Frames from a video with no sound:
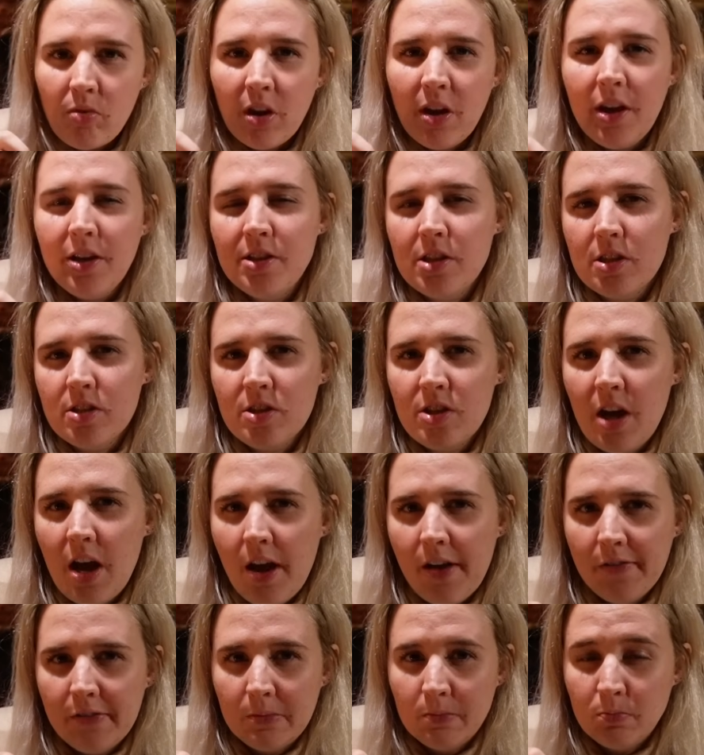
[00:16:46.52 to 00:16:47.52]
It doesn't
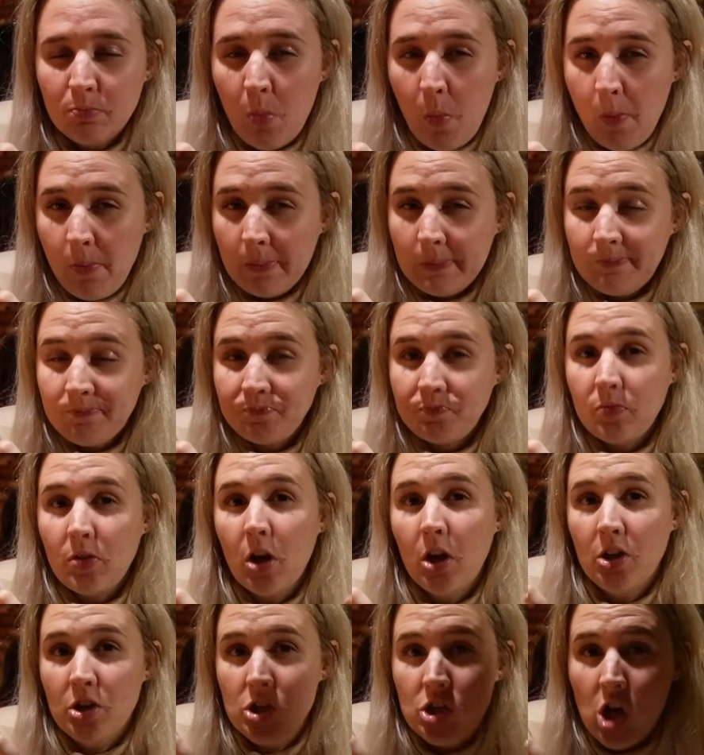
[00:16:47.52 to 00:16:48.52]
have
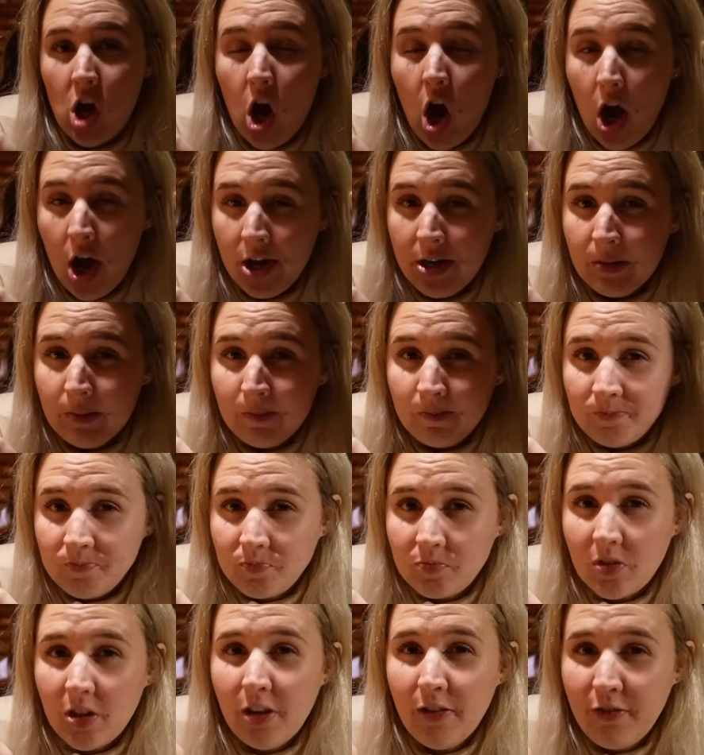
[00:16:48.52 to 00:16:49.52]
ton
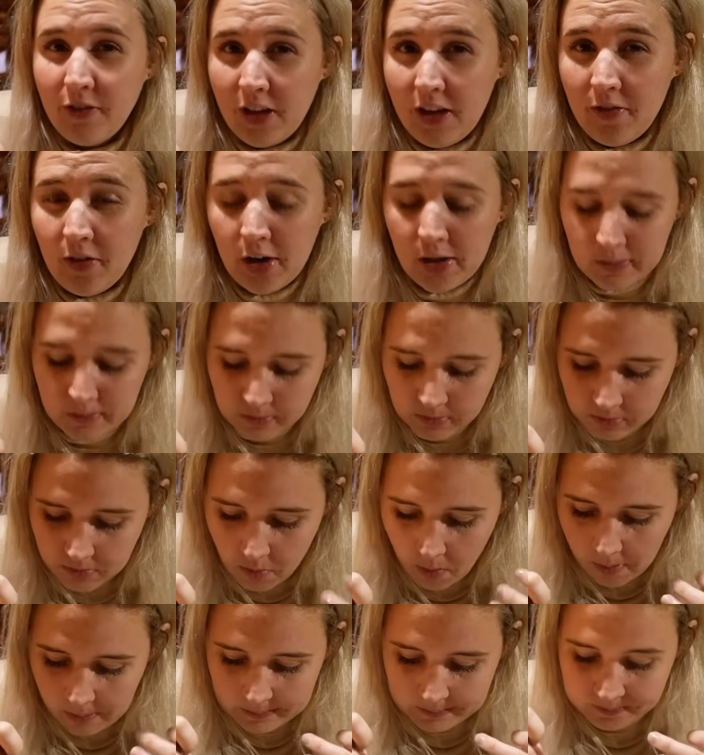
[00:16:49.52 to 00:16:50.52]
of
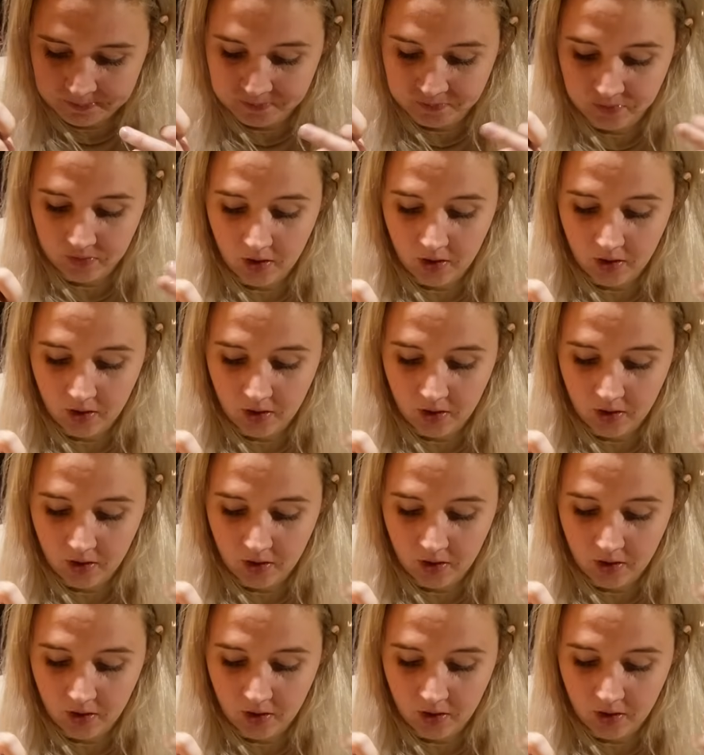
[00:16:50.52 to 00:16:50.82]
flavor